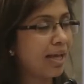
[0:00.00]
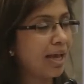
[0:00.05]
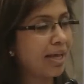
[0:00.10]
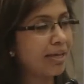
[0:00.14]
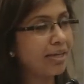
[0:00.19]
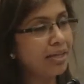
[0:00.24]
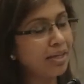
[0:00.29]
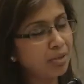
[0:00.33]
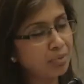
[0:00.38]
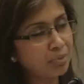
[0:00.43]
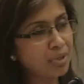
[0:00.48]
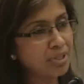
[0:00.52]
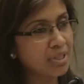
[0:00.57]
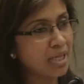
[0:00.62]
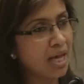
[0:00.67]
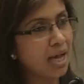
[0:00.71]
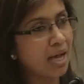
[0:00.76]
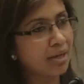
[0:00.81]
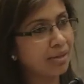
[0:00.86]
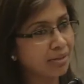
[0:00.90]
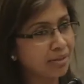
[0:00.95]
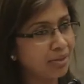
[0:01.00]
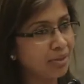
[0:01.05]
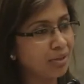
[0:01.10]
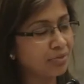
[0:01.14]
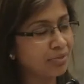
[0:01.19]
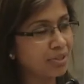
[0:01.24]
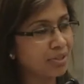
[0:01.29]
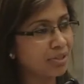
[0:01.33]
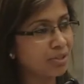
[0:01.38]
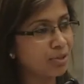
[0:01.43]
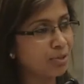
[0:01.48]
And here was the irony
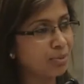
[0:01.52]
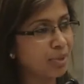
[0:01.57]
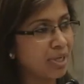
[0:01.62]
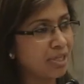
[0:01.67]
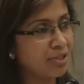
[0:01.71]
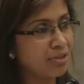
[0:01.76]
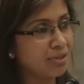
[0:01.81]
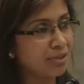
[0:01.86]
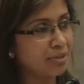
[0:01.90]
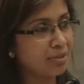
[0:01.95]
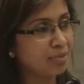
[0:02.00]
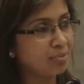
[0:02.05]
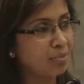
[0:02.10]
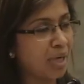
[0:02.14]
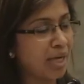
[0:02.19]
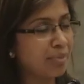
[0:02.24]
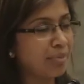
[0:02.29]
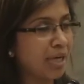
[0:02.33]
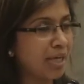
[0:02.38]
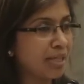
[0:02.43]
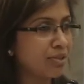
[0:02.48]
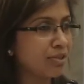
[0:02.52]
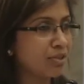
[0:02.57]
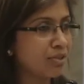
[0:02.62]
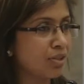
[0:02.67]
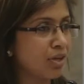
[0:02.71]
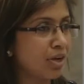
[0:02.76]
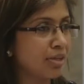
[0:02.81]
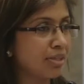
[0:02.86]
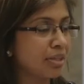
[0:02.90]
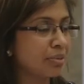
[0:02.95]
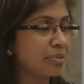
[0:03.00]
of the situation. My manager
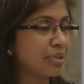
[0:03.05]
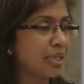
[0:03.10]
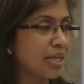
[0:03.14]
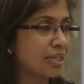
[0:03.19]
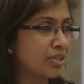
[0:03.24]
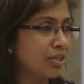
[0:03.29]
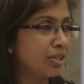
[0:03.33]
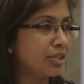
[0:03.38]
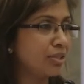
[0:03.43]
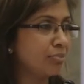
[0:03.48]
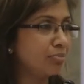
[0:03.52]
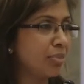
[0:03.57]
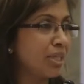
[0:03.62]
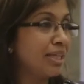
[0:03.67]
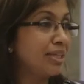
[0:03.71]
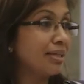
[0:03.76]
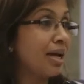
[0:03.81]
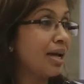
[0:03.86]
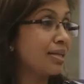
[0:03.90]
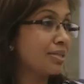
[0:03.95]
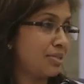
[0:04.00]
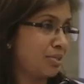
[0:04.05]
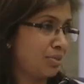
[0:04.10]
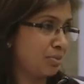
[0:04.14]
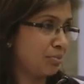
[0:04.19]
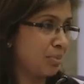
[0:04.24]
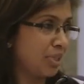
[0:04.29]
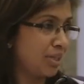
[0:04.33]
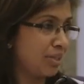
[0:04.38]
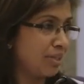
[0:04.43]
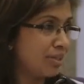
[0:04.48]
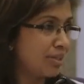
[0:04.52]
thought he was actually being nice to
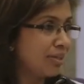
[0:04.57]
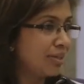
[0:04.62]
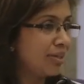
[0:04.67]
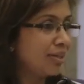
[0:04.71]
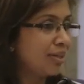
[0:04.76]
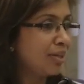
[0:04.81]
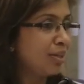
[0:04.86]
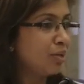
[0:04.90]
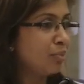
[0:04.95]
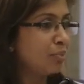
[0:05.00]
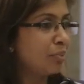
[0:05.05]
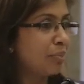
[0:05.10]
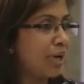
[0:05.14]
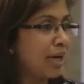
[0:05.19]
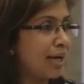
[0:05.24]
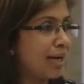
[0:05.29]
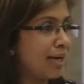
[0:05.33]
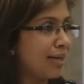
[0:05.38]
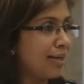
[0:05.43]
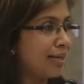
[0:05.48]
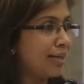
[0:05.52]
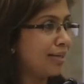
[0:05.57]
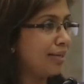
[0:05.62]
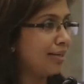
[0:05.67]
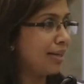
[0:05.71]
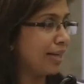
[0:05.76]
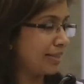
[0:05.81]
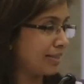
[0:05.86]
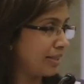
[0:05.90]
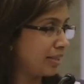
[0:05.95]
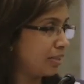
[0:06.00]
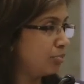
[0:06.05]
me by
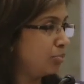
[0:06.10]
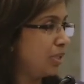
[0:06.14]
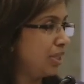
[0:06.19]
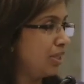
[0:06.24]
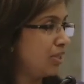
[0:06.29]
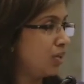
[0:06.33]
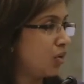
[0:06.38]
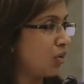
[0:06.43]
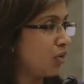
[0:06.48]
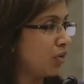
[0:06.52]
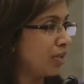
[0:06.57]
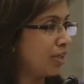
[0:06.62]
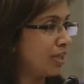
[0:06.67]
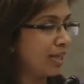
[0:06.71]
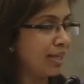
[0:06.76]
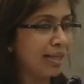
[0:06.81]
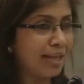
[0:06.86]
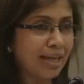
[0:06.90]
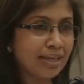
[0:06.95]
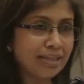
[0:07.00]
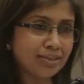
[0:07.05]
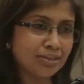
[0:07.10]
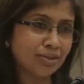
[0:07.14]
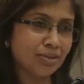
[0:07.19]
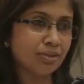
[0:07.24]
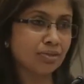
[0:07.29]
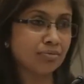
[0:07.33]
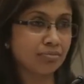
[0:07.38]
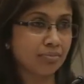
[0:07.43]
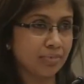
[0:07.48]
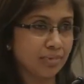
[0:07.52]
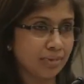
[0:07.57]
letting me on a
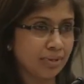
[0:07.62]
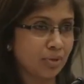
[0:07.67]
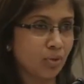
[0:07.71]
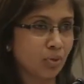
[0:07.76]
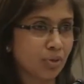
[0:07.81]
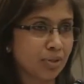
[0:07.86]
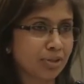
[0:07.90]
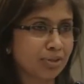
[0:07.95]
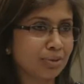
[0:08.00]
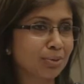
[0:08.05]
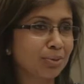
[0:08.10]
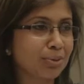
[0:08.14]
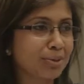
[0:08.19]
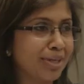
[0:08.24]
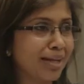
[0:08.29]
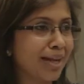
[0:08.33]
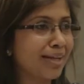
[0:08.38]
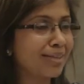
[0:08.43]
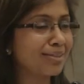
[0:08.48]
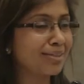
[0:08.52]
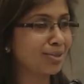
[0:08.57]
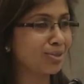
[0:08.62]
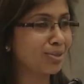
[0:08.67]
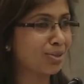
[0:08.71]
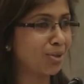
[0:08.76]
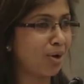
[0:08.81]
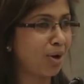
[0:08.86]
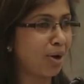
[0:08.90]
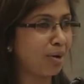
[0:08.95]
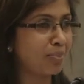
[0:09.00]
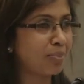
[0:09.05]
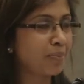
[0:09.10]
lighter, quote unquote, lighter
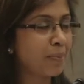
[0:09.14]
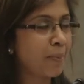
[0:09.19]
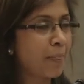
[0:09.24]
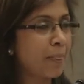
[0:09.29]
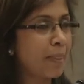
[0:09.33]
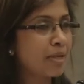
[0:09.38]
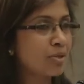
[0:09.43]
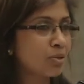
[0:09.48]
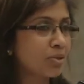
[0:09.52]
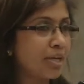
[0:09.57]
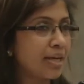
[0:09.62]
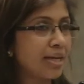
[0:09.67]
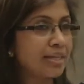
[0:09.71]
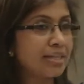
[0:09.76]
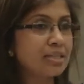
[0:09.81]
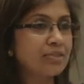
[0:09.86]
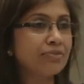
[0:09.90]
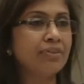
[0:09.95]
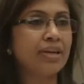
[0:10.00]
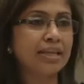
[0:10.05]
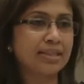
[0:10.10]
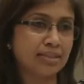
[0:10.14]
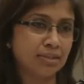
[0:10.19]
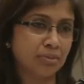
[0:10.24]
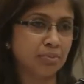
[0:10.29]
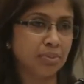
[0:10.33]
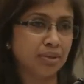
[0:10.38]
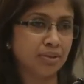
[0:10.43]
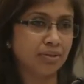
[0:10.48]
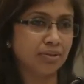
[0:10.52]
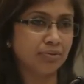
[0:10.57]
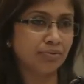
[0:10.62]
job, so that it's
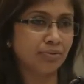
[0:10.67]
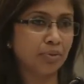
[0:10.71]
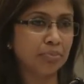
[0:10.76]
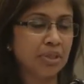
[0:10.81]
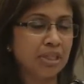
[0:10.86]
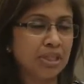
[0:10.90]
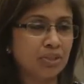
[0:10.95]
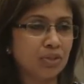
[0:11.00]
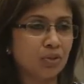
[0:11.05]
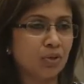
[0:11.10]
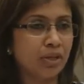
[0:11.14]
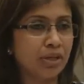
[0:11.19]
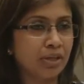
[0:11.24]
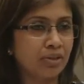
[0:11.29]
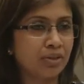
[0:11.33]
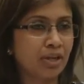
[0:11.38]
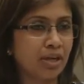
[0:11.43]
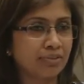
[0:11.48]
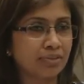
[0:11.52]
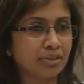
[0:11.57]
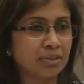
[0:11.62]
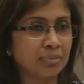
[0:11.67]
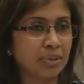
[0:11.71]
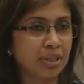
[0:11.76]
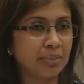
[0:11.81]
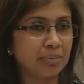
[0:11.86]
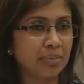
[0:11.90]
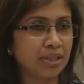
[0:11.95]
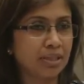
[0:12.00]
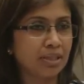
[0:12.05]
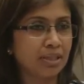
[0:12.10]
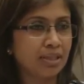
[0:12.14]
flexible for me to go and look after the
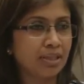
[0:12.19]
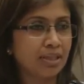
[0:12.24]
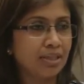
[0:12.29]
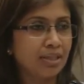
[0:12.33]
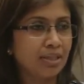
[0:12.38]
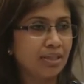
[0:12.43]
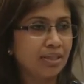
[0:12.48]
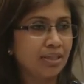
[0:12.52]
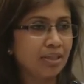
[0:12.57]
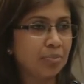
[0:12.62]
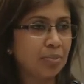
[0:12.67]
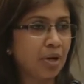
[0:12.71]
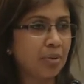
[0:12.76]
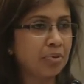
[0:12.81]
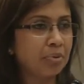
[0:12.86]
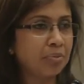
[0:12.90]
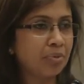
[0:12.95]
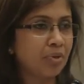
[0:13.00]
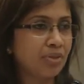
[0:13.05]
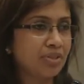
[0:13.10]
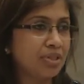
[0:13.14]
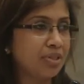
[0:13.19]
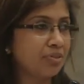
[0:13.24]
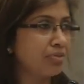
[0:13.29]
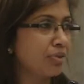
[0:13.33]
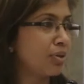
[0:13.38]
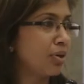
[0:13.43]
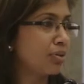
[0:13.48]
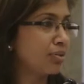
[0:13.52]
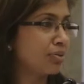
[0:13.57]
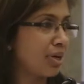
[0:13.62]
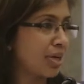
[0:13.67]
baby. The problem was he
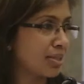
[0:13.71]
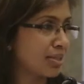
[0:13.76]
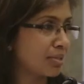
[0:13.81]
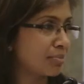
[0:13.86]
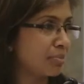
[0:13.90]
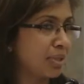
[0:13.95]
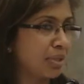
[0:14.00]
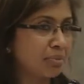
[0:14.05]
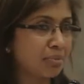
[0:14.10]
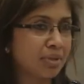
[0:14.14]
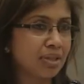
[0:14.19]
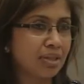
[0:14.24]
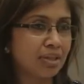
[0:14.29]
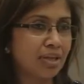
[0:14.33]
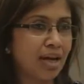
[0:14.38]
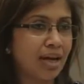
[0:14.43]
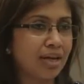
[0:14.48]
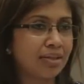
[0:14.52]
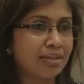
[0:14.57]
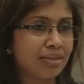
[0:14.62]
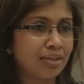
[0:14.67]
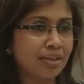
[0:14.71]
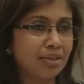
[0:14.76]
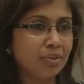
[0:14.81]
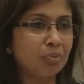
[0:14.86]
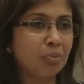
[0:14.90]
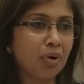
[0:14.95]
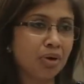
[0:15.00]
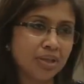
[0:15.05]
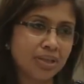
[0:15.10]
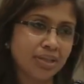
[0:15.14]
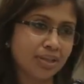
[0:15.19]
forgot to ask me whether I really
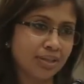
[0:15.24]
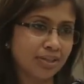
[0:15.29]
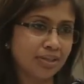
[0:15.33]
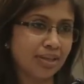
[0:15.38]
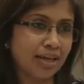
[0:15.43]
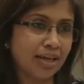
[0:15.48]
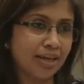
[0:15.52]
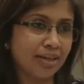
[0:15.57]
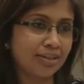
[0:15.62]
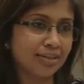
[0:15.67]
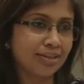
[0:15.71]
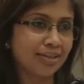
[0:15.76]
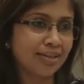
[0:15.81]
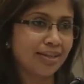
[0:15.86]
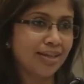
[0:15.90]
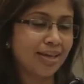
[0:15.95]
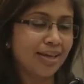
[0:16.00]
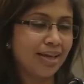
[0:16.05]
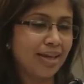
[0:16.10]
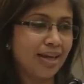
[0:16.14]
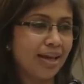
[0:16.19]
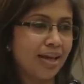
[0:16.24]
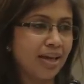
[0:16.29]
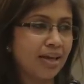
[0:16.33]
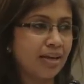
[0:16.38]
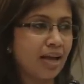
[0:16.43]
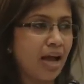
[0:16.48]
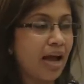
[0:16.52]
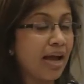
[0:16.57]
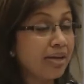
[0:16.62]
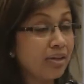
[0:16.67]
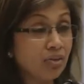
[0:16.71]
wanted that.
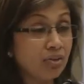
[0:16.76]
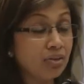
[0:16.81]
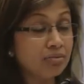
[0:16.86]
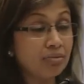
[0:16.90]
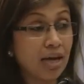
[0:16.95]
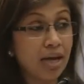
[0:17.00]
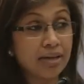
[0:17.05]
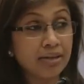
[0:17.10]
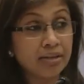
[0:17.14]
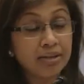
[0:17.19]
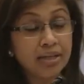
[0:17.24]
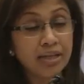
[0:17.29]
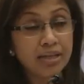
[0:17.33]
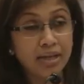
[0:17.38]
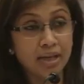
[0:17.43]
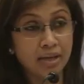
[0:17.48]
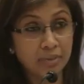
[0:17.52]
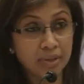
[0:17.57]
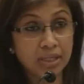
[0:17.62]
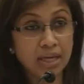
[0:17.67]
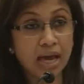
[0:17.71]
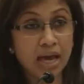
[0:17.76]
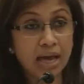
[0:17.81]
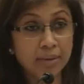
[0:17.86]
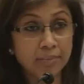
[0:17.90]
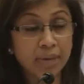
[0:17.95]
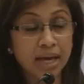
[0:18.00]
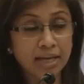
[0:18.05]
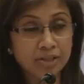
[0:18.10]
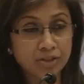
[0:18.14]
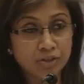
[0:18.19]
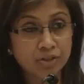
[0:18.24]
And
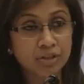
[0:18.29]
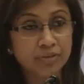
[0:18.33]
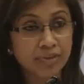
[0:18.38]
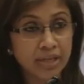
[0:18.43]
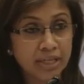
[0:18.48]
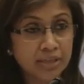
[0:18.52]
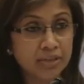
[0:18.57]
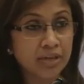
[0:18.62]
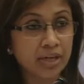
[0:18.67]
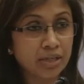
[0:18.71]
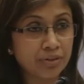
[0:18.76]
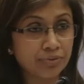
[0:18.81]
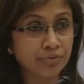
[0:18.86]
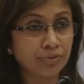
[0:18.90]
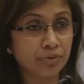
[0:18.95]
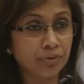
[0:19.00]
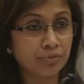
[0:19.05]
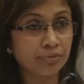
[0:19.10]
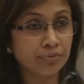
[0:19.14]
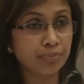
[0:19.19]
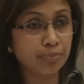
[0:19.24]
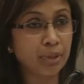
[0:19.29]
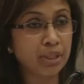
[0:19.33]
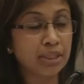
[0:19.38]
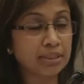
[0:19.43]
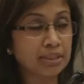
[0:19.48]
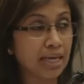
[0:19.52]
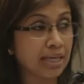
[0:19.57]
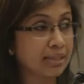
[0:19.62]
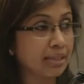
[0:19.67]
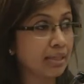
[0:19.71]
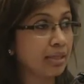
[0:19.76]
I'm actually very grateful
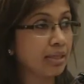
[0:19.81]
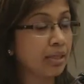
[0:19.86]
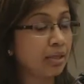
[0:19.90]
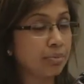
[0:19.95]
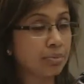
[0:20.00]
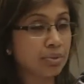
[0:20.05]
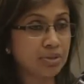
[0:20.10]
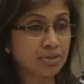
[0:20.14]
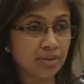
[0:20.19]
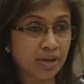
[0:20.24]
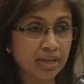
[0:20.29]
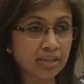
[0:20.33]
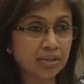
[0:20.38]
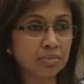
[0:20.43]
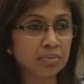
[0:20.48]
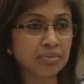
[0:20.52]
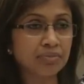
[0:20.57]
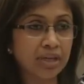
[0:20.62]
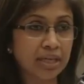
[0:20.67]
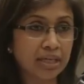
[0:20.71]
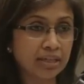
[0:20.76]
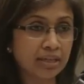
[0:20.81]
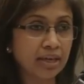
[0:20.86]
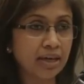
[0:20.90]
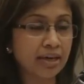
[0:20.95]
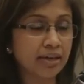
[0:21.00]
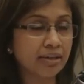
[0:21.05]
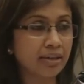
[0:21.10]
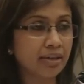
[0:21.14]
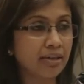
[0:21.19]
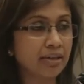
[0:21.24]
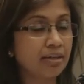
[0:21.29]
because I think he was trying to be very
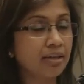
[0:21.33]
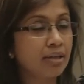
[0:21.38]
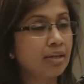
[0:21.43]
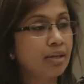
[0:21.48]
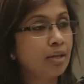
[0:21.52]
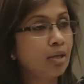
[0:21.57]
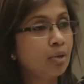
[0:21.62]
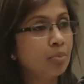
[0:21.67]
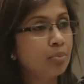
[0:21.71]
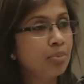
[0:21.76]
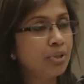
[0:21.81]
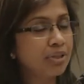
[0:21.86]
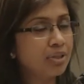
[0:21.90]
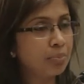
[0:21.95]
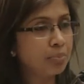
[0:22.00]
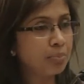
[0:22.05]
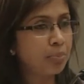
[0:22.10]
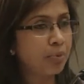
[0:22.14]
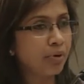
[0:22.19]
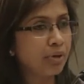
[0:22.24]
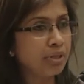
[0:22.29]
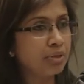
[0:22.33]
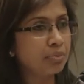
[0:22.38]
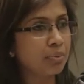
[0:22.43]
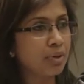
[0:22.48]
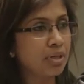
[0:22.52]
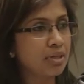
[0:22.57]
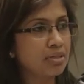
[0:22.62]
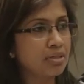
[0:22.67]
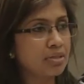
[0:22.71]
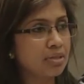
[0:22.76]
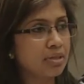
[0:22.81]
caring. But the point
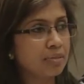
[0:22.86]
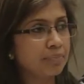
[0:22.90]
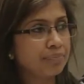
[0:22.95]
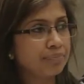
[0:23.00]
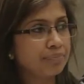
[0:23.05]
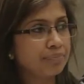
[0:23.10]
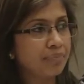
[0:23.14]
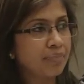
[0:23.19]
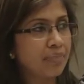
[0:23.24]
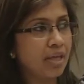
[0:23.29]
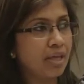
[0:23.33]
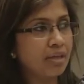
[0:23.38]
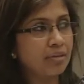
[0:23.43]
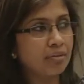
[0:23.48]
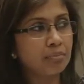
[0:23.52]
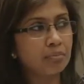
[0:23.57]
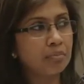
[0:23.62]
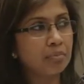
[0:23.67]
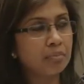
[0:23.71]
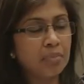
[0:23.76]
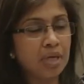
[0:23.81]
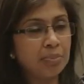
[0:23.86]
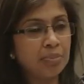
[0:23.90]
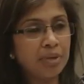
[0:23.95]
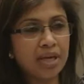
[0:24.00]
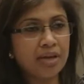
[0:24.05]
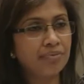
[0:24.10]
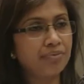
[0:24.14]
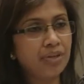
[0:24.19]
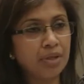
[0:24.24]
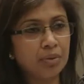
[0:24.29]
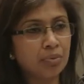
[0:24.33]
was that maybe
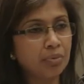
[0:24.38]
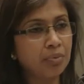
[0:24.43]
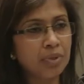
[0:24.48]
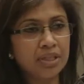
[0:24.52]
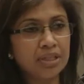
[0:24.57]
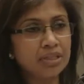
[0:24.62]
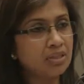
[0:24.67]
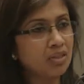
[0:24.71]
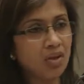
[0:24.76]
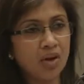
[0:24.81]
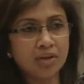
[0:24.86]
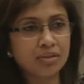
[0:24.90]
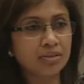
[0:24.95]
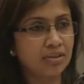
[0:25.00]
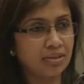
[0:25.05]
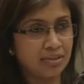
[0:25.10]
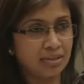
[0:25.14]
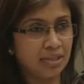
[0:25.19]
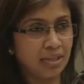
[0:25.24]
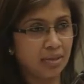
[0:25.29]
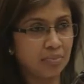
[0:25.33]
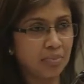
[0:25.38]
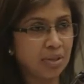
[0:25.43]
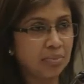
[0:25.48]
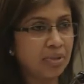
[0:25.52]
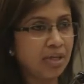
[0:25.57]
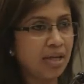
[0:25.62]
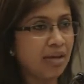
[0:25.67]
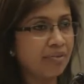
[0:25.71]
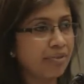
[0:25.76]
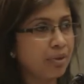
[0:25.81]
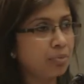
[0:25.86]
every woman is not the same.
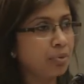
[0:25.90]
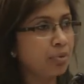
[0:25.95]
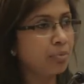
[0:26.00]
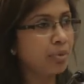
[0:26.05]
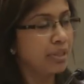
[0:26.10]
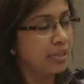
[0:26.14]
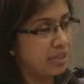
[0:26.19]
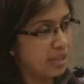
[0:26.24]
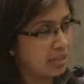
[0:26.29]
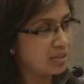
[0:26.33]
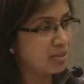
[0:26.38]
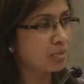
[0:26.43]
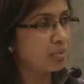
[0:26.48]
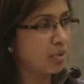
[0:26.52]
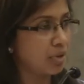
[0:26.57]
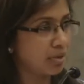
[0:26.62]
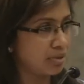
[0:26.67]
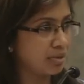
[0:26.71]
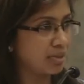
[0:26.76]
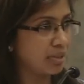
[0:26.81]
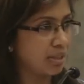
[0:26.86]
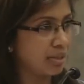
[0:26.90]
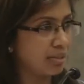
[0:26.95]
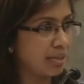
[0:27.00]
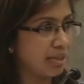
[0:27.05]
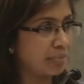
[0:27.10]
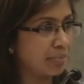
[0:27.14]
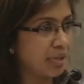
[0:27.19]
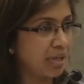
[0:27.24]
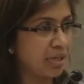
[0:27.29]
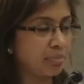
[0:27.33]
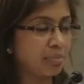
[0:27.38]
Maybe every woman doesn't want to take
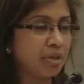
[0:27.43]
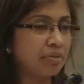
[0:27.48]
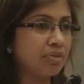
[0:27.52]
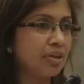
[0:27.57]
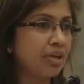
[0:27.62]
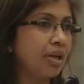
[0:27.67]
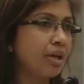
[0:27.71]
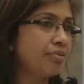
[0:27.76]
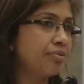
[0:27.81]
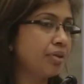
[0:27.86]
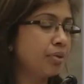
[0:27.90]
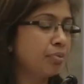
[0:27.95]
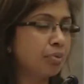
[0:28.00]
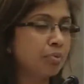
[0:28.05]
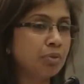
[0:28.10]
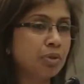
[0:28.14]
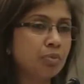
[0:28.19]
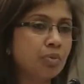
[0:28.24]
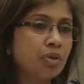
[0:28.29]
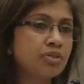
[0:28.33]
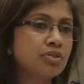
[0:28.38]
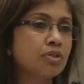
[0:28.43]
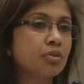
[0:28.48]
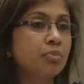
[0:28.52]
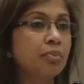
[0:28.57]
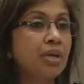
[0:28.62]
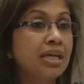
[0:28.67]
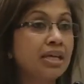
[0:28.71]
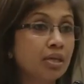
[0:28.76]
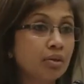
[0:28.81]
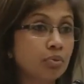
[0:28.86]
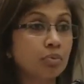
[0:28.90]
that break. Maybe every woman wants to
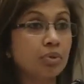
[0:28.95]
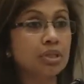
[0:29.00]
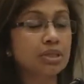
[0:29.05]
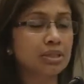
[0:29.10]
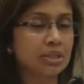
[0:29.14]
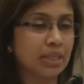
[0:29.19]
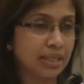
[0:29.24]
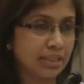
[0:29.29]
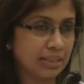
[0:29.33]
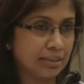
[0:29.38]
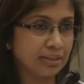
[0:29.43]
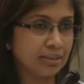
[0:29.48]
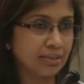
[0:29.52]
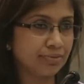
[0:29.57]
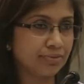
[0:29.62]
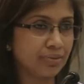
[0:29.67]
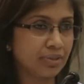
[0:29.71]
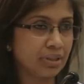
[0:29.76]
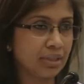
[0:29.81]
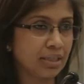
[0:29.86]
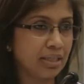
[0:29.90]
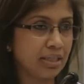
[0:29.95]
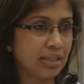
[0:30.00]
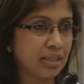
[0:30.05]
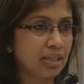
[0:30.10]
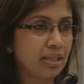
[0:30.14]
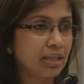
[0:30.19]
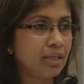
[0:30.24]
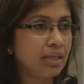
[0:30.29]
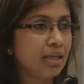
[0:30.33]
make it work slightly differently.